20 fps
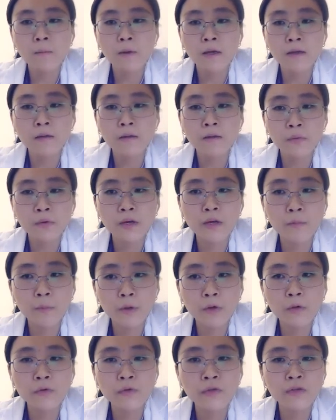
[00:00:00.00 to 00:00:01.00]
in the pre and
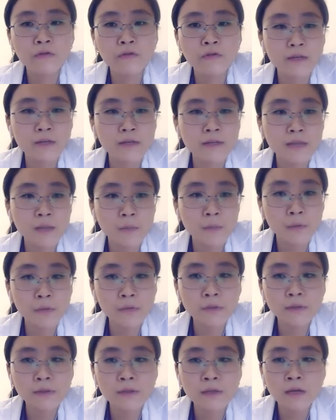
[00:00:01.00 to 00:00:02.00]
post FUS
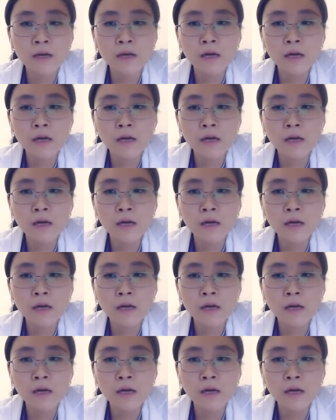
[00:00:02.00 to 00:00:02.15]
samples.